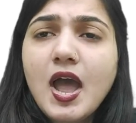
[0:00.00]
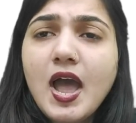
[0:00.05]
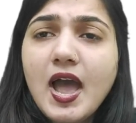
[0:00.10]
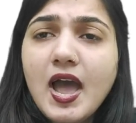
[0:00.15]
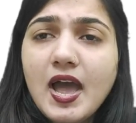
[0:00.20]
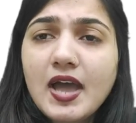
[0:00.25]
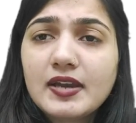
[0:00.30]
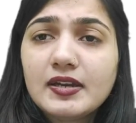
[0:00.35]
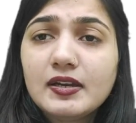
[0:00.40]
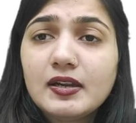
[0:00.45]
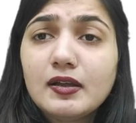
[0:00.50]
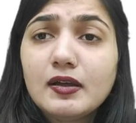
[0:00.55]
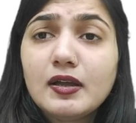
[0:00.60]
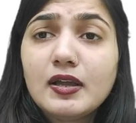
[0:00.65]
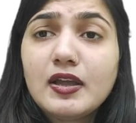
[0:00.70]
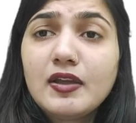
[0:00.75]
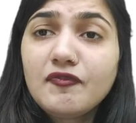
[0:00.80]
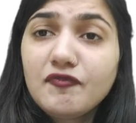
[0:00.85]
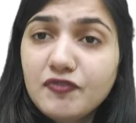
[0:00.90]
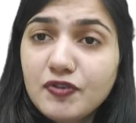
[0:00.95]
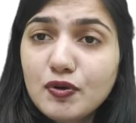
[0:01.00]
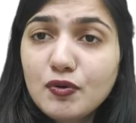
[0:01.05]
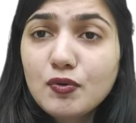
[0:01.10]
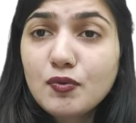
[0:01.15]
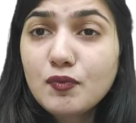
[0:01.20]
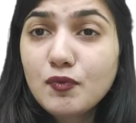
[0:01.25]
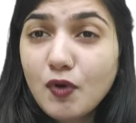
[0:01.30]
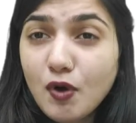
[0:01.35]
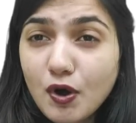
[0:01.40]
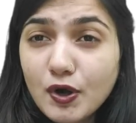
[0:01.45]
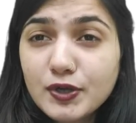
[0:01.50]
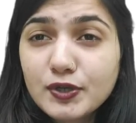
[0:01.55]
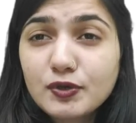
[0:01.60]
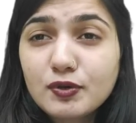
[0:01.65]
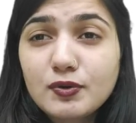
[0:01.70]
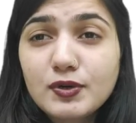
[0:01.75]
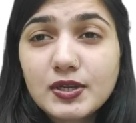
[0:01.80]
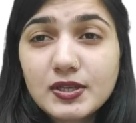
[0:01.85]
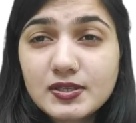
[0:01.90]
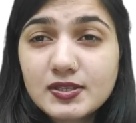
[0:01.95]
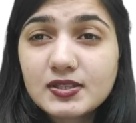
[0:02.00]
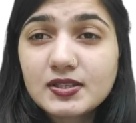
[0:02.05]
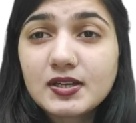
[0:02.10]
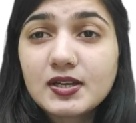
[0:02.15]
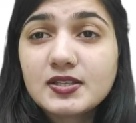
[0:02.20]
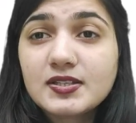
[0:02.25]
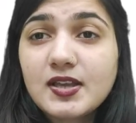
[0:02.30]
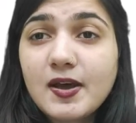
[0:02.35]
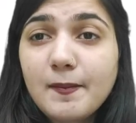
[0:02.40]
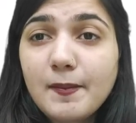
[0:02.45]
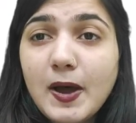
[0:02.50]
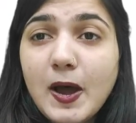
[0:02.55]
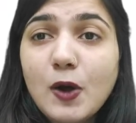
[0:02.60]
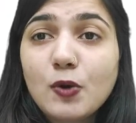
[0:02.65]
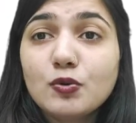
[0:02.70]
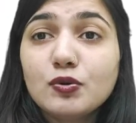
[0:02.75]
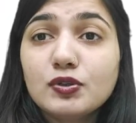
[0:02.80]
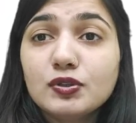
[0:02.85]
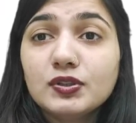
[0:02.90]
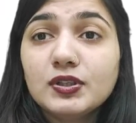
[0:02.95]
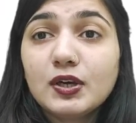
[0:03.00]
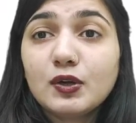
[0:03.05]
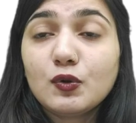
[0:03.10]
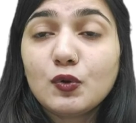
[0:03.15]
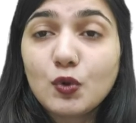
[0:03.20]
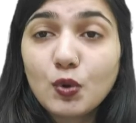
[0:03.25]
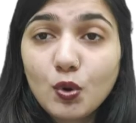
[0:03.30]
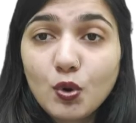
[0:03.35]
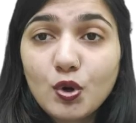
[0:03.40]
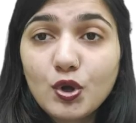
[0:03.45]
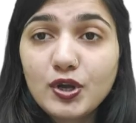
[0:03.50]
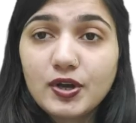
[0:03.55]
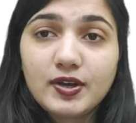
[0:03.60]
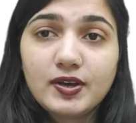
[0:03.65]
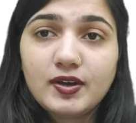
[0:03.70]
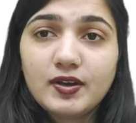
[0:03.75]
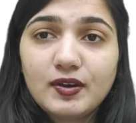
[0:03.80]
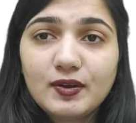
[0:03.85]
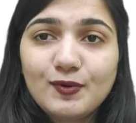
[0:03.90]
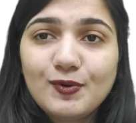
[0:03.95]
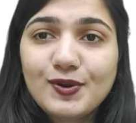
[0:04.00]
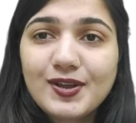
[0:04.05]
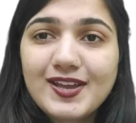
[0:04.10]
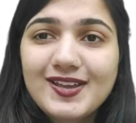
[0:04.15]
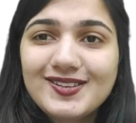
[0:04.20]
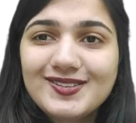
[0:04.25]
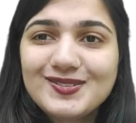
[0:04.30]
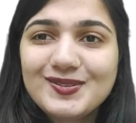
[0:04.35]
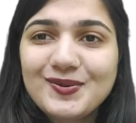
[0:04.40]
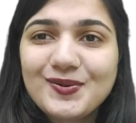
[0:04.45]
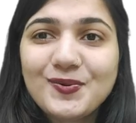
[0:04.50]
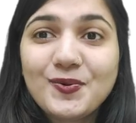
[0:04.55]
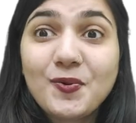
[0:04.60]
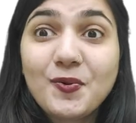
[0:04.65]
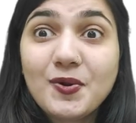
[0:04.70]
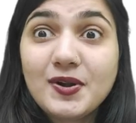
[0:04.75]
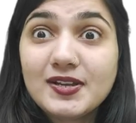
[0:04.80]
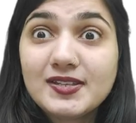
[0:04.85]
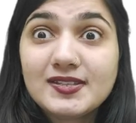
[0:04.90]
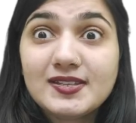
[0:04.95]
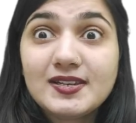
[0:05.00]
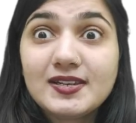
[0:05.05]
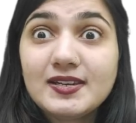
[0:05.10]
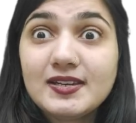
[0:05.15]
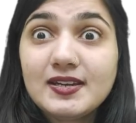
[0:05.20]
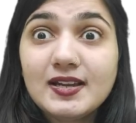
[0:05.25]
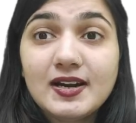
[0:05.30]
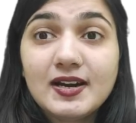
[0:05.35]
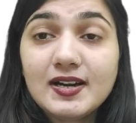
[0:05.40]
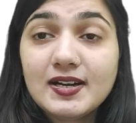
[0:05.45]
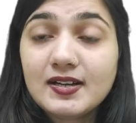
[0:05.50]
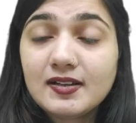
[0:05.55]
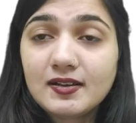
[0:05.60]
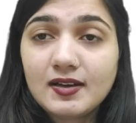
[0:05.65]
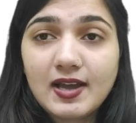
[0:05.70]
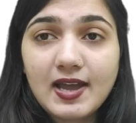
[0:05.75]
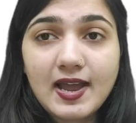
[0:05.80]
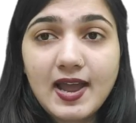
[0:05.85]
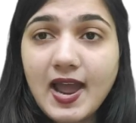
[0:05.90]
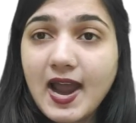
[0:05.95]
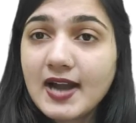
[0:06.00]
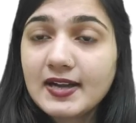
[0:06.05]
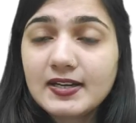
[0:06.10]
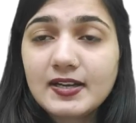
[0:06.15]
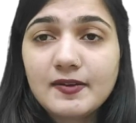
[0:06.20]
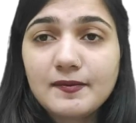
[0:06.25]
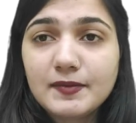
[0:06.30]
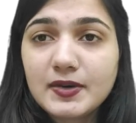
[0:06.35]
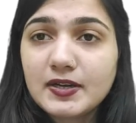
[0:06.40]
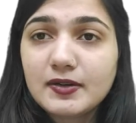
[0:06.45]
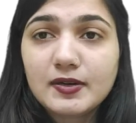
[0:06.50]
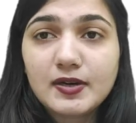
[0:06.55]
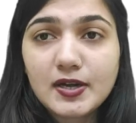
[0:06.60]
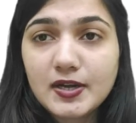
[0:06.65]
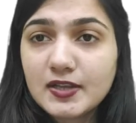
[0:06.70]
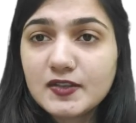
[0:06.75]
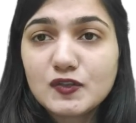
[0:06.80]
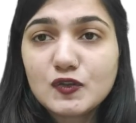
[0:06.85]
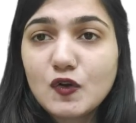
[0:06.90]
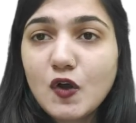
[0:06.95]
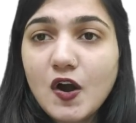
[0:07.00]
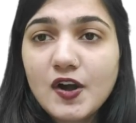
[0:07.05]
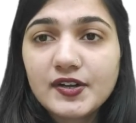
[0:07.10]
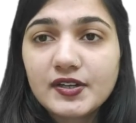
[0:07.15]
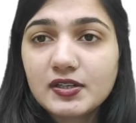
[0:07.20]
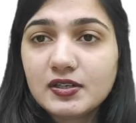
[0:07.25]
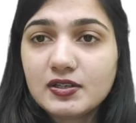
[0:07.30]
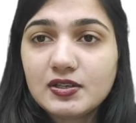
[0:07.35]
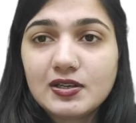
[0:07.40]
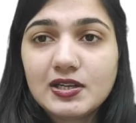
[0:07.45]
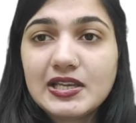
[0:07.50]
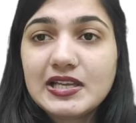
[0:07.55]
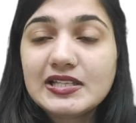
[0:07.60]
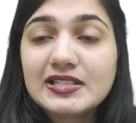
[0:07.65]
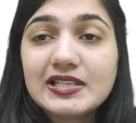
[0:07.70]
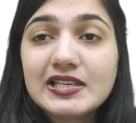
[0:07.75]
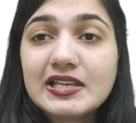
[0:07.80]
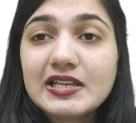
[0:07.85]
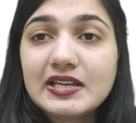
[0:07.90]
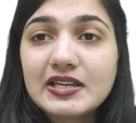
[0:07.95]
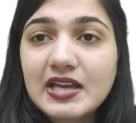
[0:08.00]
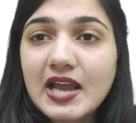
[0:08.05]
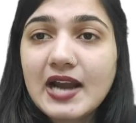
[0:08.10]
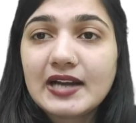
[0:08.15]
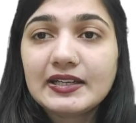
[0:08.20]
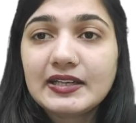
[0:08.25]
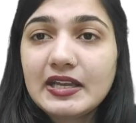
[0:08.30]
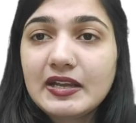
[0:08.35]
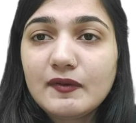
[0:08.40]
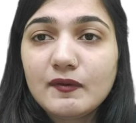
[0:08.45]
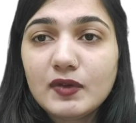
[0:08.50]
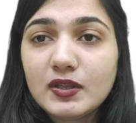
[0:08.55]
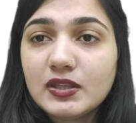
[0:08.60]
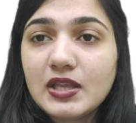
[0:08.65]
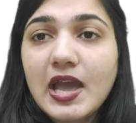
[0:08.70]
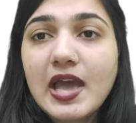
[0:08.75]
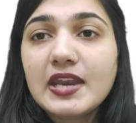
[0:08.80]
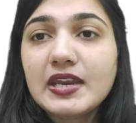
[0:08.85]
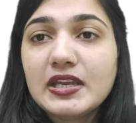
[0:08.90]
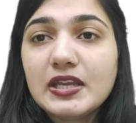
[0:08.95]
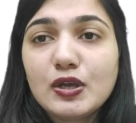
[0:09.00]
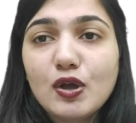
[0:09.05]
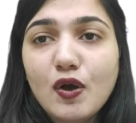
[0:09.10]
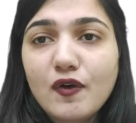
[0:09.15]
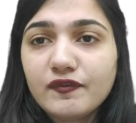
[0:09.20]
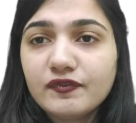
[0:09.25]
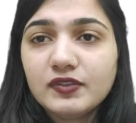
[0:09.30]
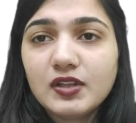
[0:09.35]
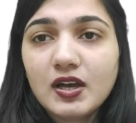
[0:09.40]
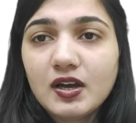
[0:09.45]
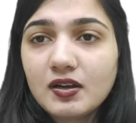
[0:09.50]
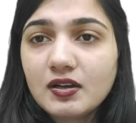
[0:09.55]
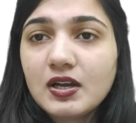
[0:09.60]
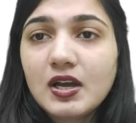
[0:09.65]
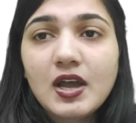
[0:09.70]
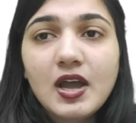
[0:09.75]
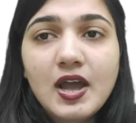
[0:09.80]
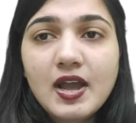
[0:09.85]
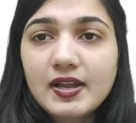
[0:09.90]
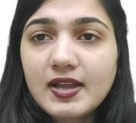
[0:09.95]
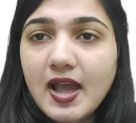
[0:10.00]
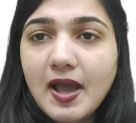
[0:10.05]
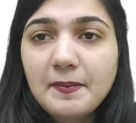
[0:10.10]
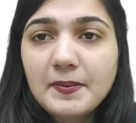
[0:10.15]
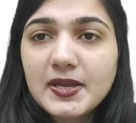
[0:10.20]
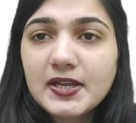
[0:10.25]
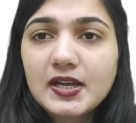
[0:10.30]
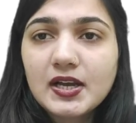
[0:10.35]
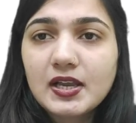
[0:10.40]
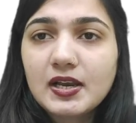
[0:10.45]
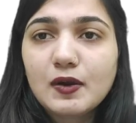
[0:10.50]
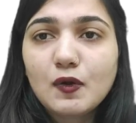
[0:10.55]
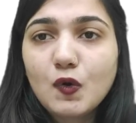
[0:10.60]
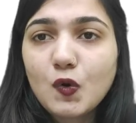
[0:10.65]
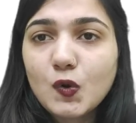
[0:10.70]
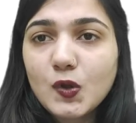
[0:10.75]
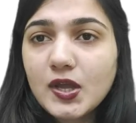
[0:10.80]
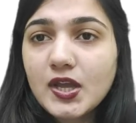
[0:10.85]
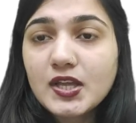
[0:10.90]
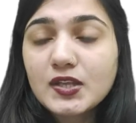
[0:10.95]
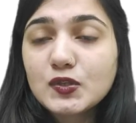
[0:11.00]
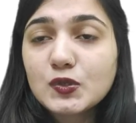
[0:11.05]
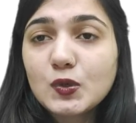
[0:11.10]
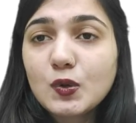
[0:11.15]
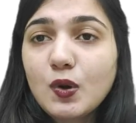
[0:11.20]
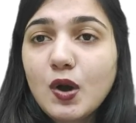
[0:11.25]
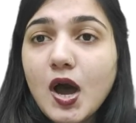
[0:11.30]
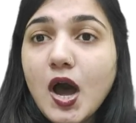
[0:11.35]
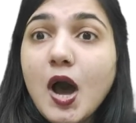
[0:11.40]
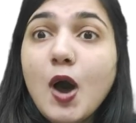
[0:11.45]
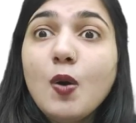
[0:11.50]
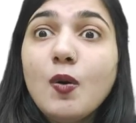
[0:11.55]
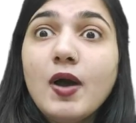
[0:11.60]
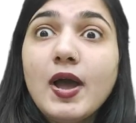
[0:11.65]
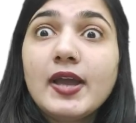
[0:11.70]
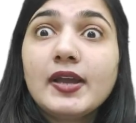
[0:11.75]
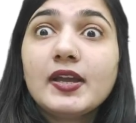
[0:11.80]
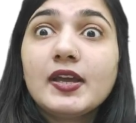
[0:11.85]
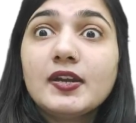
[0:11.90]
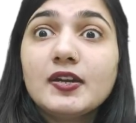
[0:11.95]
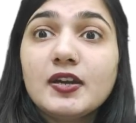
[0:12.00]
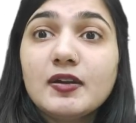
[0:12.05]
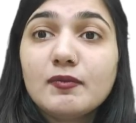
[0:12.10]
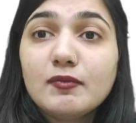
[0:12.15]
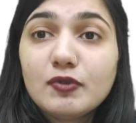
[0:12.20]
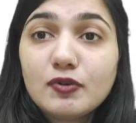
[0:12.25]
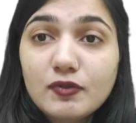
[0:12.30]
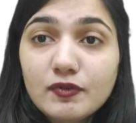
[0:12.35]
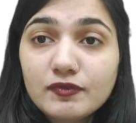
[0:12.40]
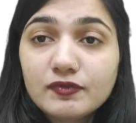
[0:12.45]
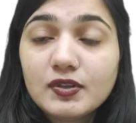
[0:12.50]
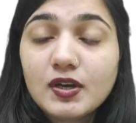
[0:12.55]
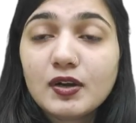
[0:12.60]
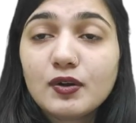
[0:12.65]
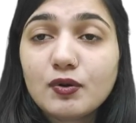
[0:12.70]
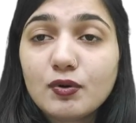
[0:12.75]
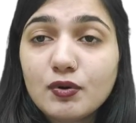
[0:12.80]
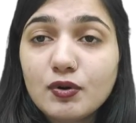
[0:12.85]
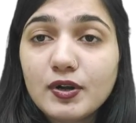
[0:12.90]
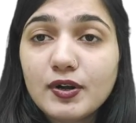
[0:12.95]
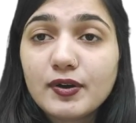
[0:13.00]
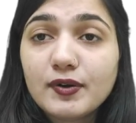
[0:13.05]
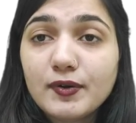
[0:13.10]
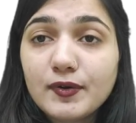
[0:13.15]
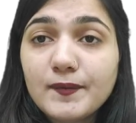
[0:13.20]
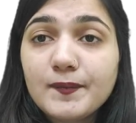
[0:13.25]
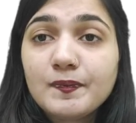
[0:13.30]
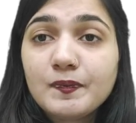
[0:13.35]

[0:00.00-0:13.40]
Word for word: and if you want to discuss about the gold okay so gold is a nut uh, atom it, it is not easily reacting with any of the chemical okay so how i can remove the gold